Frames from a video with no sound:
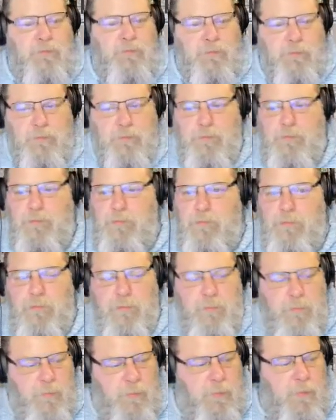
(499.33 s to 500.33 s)

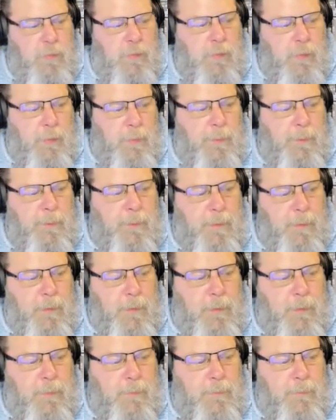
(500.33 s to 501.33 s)

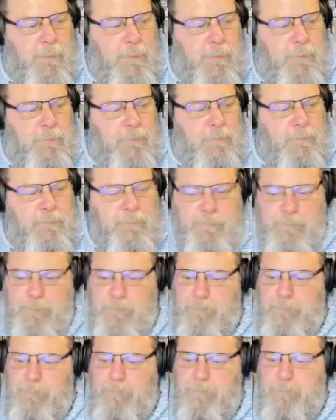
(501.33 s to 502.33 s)

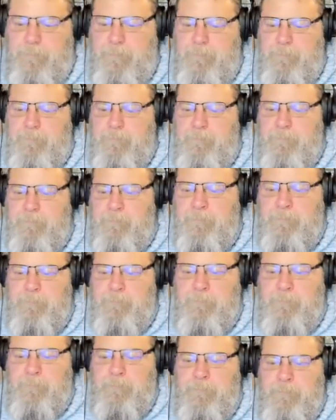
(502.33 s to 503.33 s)

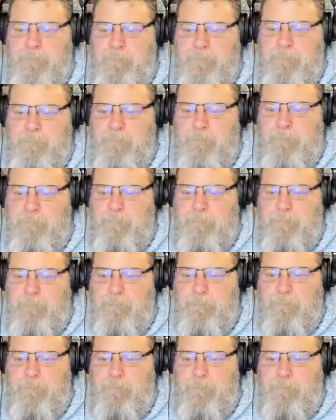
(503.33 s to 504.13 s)
The person shown says nothing.